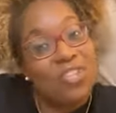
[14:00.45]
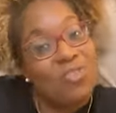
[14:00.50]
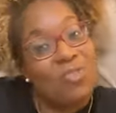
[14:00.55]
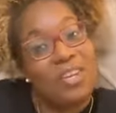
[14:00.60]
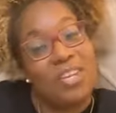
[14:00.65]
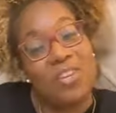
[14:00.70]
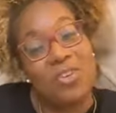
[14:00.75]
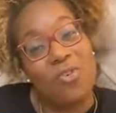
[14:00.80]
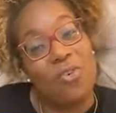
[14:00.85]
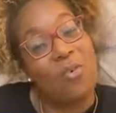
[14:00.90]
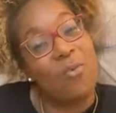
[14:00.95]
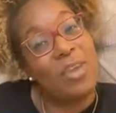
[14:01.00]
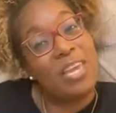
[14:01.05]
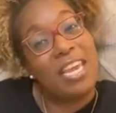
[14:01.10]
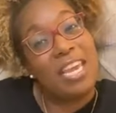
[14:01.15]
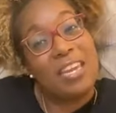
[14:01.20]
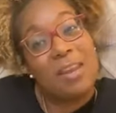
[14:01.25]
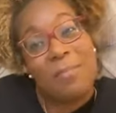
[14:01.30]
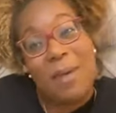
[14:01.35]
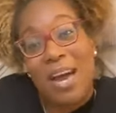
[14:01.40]
2, we do it. When
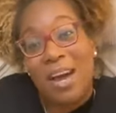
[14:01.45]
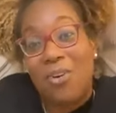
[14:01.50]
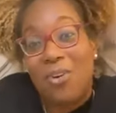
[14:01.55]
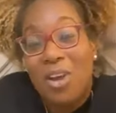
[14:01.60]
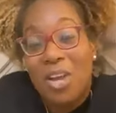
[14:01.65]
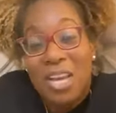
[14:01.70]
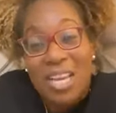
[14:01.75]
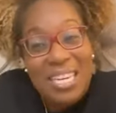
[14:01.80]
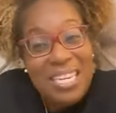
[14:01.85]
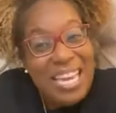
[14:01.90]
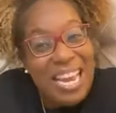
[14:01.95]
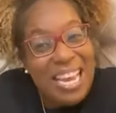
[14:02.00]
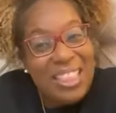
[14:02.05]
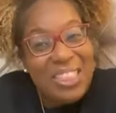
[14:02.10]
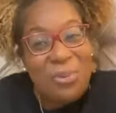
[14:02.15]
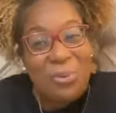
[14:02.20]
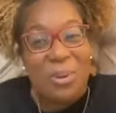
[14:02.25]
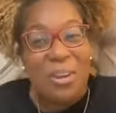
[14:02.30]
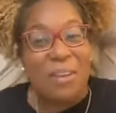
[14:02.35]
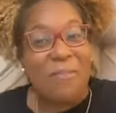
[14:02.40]
we get to about
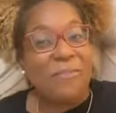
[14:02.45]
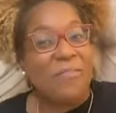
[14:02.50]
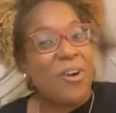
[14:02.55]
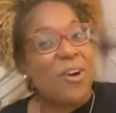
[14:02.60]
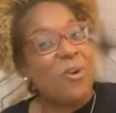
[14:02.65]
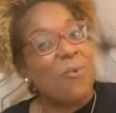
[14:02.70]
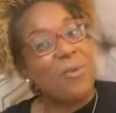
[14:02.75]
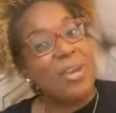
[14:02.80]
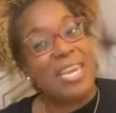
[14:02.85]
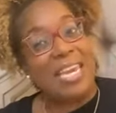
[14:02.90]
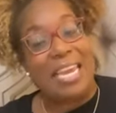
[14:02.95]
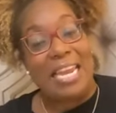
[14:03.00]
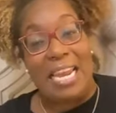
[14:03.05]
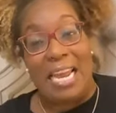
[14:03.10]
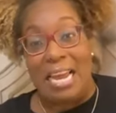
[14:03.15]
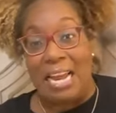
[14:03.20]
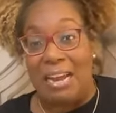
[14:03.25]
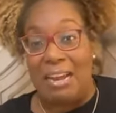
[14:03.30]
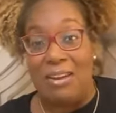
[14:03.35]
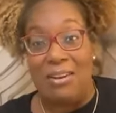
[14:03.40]
day 3 and 4, we get
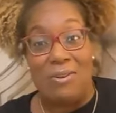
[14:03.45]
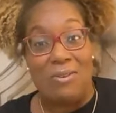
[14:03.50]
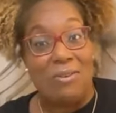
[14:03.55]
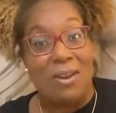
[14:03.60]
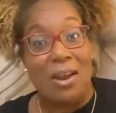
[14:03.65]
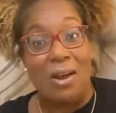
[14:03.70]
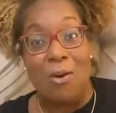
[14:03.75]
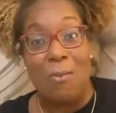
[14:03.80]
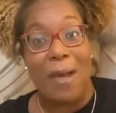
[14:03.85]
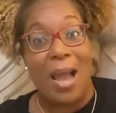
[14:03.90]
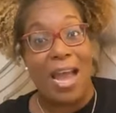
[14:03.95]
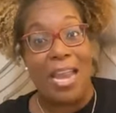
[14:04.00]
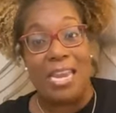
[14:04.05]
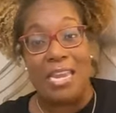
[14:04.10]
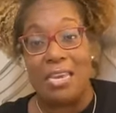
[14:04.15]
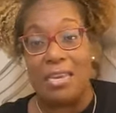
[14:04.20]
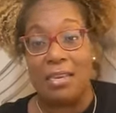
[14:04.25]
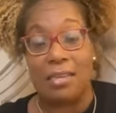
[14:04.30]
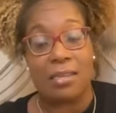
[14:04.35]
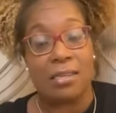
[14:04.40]
like, I don't know about
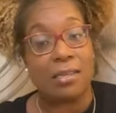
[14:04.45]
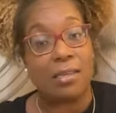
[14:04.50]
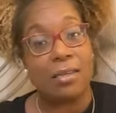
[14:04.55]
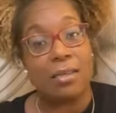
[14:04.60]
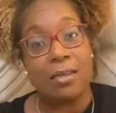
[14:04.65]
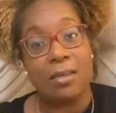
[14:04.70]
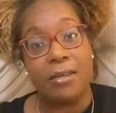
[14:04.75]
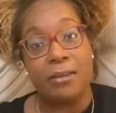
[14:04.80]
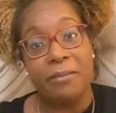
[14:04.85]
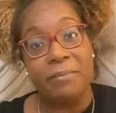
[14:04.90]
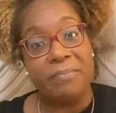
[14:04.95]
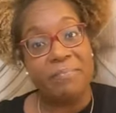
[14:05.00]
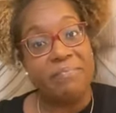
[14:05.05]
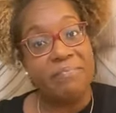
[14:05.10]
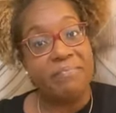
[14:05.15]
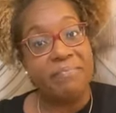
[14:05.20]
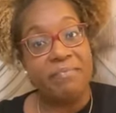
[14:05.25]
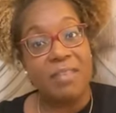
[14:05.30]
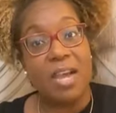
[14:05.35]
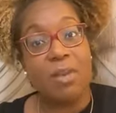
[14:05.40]
this.
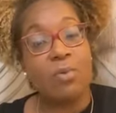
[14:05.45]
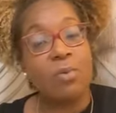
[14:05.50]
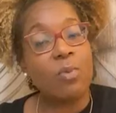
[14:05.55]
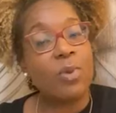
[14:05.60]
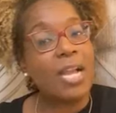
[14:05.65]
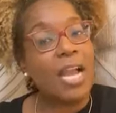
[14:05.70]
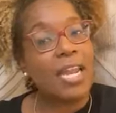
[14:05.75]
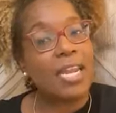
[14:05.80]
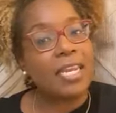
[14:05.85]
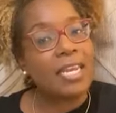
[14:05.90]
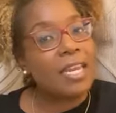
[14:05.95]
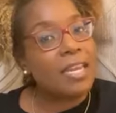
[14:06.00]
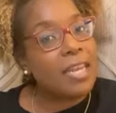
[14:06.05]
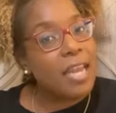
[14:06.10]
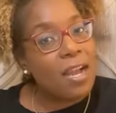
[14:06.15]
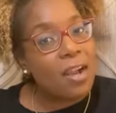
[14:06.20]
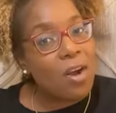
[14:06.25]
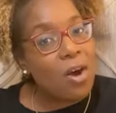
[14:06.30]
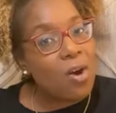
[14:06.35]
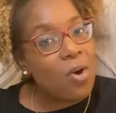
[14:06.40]
That's what we got to
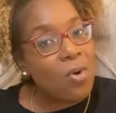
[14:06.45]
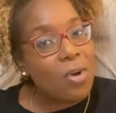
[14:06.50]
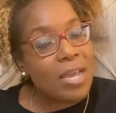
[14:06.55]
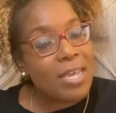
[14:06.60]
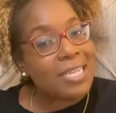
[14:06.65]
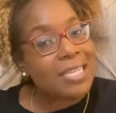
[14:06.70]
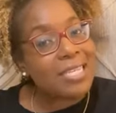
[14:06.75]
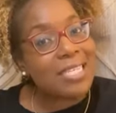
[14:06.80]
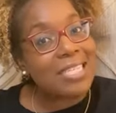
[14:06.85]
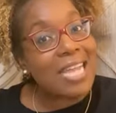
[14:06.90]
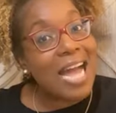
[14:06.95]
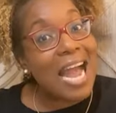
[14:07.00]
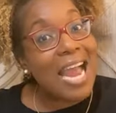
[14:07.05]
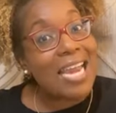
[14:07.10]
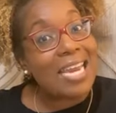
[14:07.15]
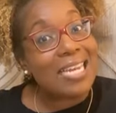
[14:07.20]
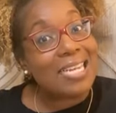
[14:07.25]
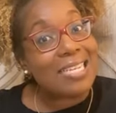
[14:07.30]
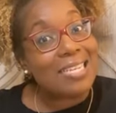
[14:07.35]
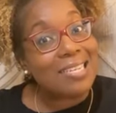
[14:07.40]
keep that goal in
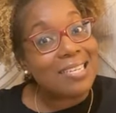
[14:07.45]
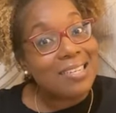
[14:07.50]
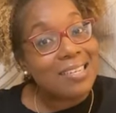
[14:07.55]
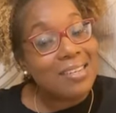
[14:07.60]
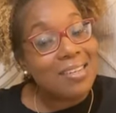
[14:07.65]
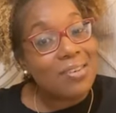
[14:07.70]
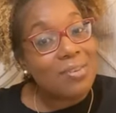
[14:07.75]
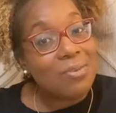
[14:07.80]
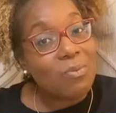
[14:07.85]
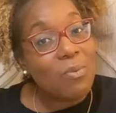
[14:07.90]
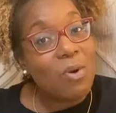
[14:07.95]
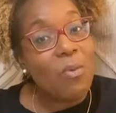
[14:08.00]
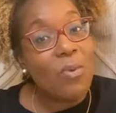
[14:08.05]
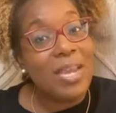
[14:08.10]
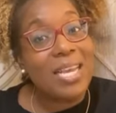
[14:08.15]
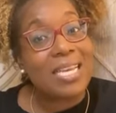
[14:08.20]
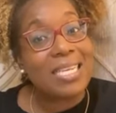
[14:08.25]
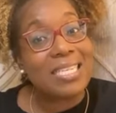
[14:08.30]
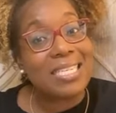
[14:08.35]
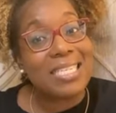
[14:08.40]
sight, where
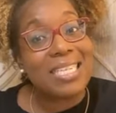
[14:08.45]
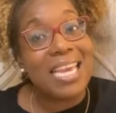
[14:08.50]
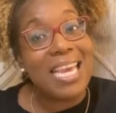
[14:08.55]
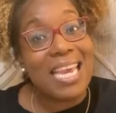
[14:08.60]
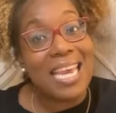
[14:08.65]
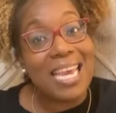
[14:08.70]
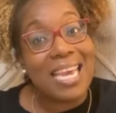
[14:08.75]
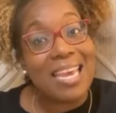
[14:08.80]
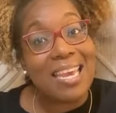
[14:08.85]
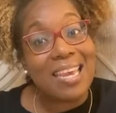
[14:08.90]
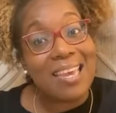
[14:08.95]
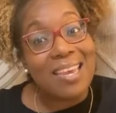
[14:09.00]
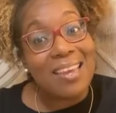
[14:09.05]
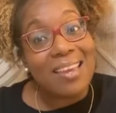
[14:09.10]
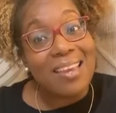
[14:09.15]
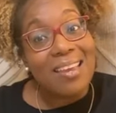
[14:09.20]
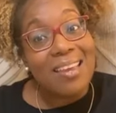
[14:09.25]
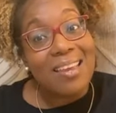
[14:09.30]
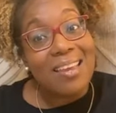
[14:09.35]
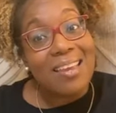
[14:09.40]
we can see it.
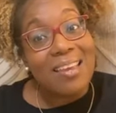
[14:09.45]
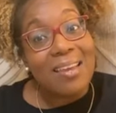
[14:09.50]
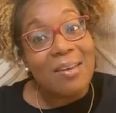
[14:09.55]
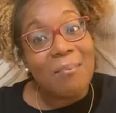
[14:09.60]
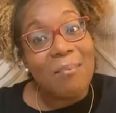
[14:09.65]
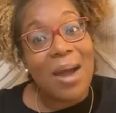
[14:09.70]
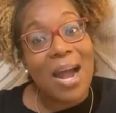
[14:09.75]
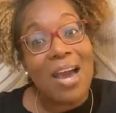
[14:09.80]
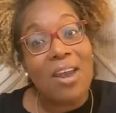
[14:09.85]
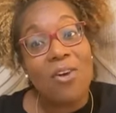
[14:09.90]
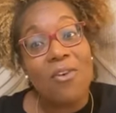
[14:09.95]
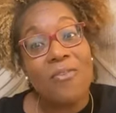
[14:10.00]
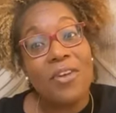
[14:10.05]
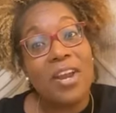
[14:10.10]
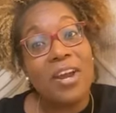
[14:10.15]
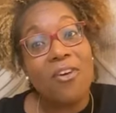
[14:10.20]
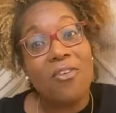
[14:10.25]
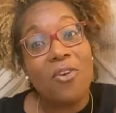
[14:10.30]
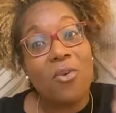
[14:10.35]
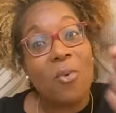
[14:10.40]
Mine
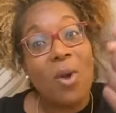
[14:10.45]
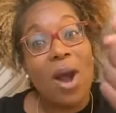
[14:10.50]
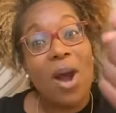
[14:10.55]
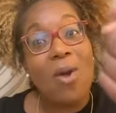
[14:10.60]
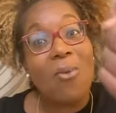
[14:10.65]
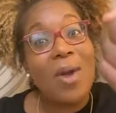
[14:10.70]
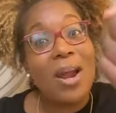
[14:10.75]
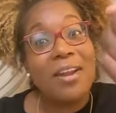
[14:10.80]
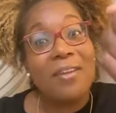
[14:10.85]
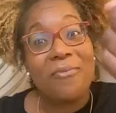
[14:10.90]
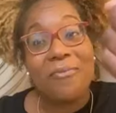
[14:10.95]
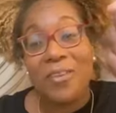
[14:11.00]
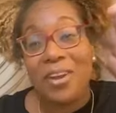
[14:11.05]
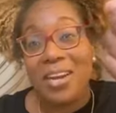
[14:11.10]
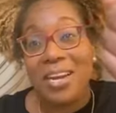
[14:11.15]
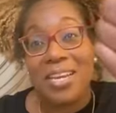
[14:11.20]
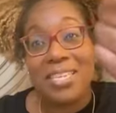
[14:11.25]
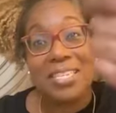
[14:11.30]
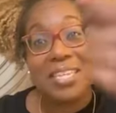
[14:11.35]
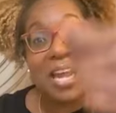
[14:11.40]
over there on the wall right in
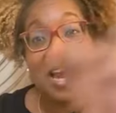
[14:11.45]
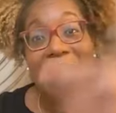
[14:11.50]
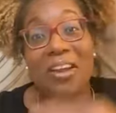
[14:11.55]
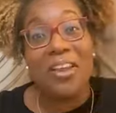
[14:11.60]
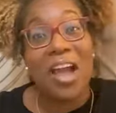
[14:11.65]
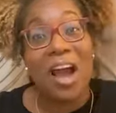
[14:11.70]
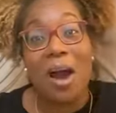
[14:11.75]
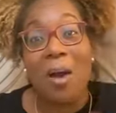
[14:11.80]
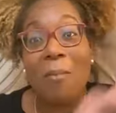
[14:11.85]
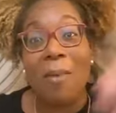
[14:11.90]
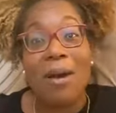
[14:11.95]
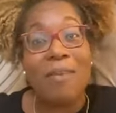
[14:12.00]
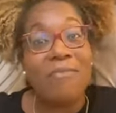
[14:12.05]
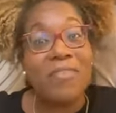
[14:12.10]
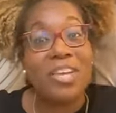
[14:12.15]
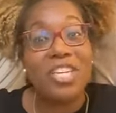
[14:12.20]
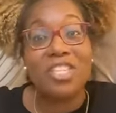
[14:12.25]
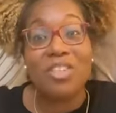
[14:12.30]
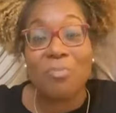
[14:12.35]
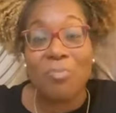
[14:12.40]
front of us now, y'all. My
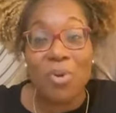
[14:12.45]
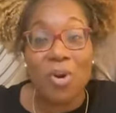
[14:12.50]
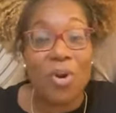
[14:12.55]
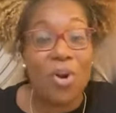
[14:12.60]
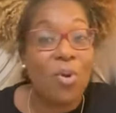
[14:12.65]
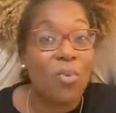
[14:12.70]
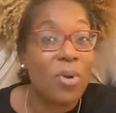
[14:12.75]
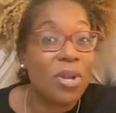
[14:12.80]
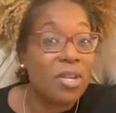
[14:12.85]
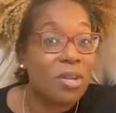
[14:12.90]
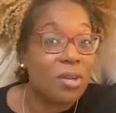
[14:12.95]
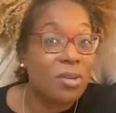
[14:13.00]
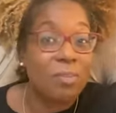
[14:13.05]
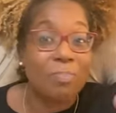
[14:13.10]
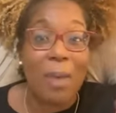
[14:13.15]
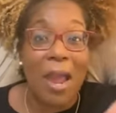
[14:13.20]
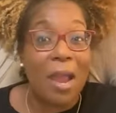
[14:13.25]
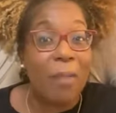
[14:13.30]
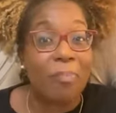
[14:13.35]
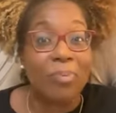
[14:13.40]
vision board with
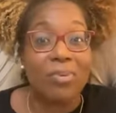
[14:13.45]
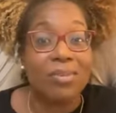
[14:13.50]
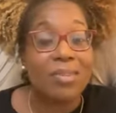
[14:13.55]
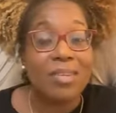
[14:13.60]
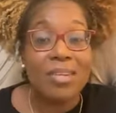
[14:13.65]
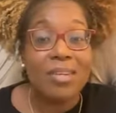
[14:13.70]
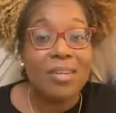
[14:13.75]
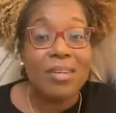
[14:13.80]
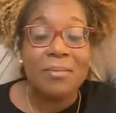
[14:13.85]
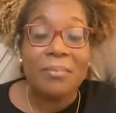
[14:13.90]
the papers.